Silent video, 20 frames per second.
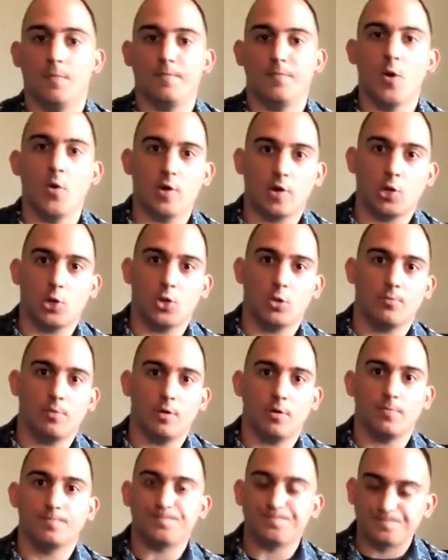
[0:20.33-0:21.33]
knowing a little
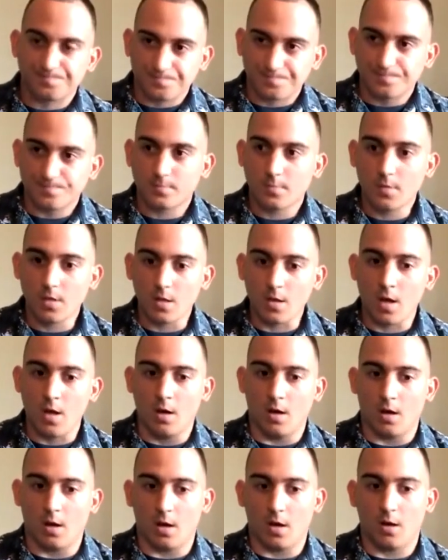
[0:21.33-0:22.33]
bit
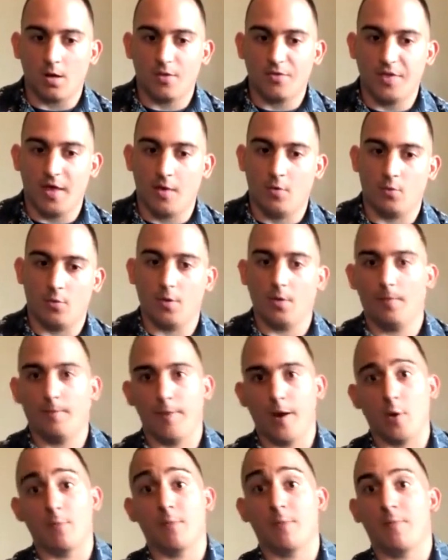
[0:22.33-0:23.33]
that would
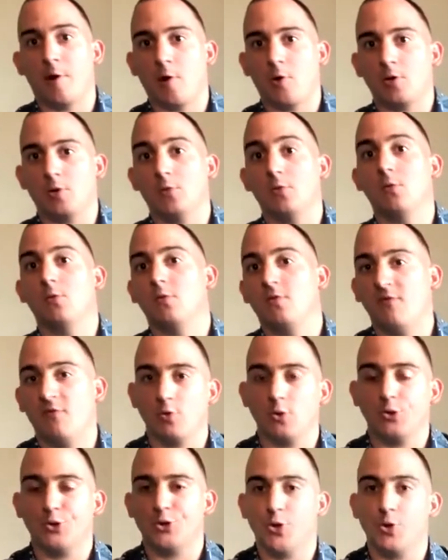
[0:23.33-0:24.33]
better prepare you
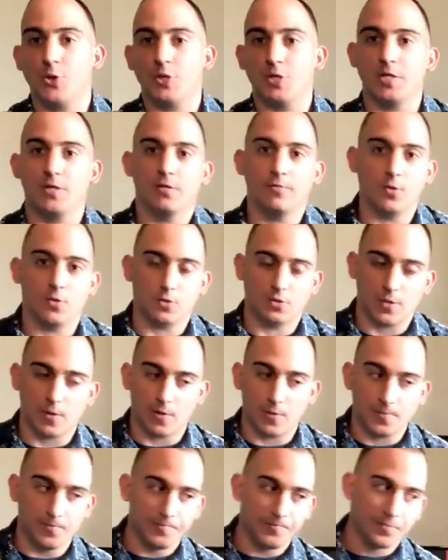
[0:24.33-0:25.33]
for your journey in the
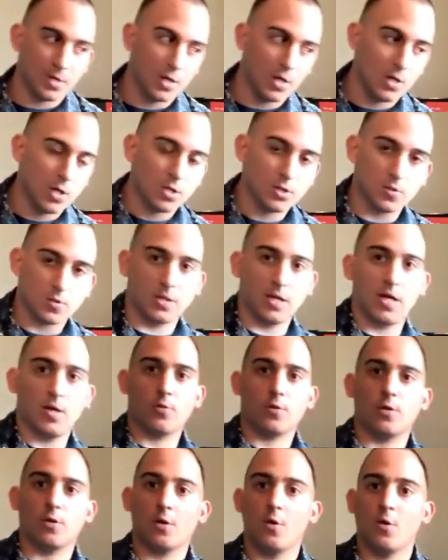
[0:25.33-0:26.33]
military. So today
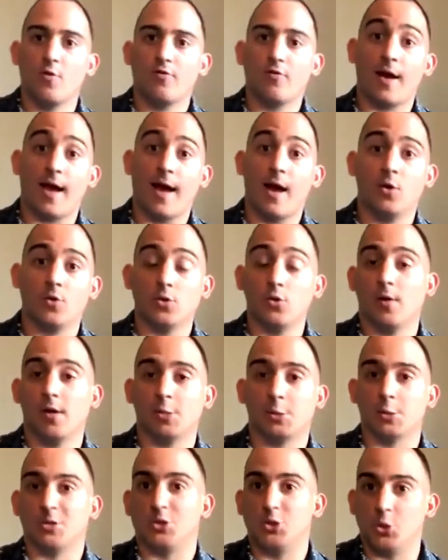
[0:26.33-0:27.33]
we're going to go over how you
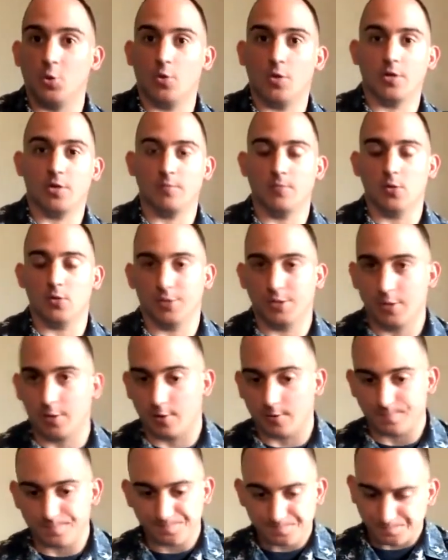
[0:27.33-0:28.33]
actually join the
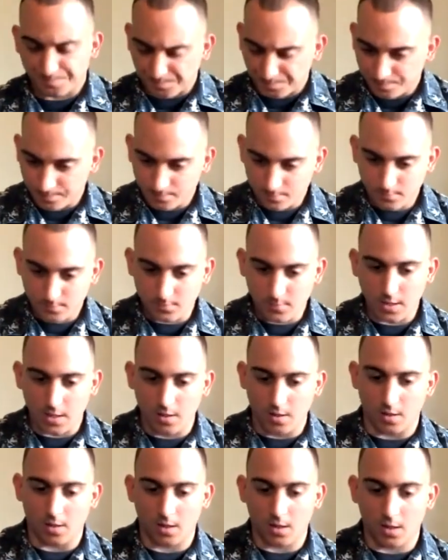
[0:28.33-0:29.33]
military.
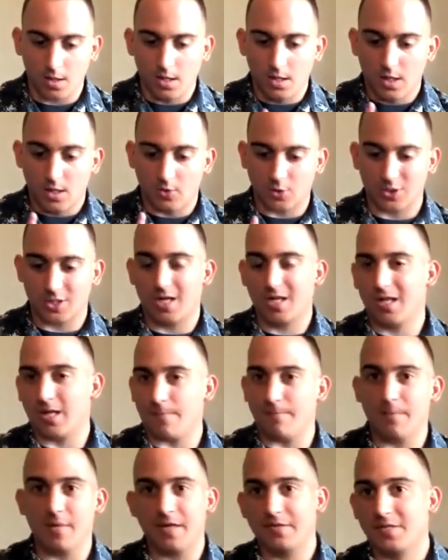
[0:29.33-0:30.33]
There's a lot of
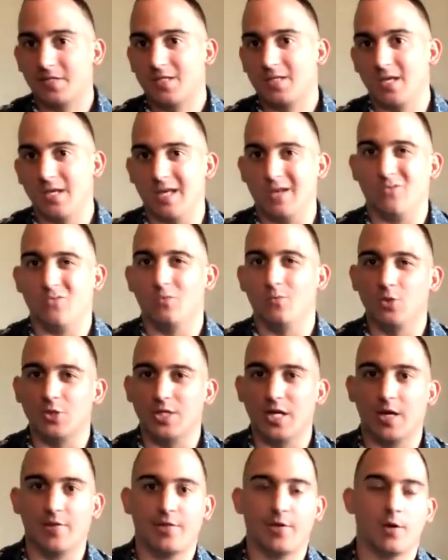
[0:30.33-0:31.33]
like myths and
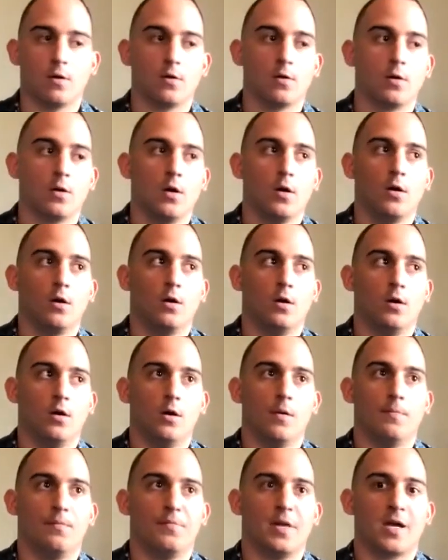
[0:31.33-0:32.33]
rumors out there
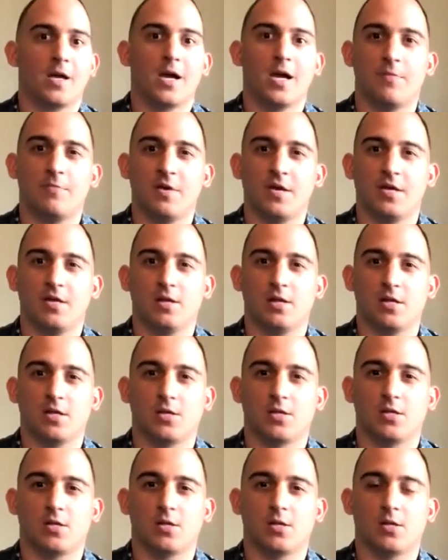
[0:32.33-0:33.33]
that kind
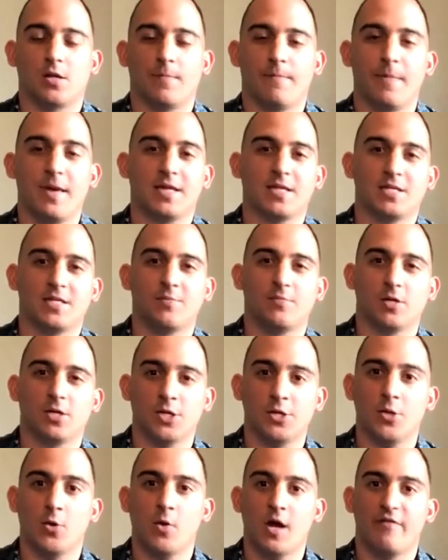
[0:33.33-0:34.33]
of make it seem
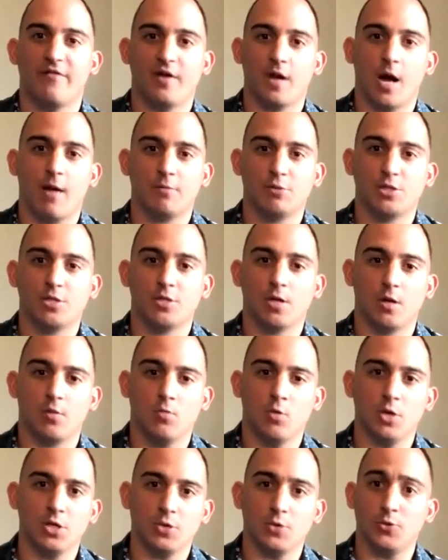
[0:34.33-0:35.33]
like you don't have an option on
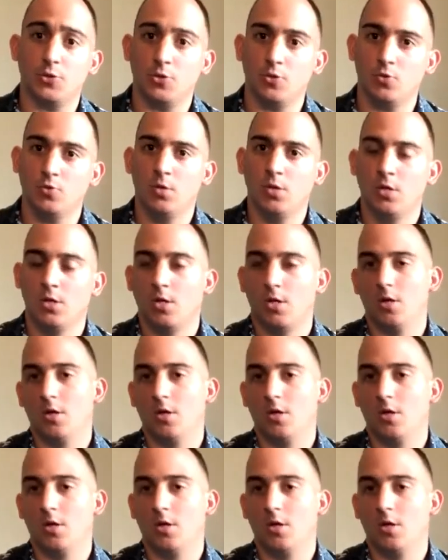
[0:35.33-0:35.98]
what you do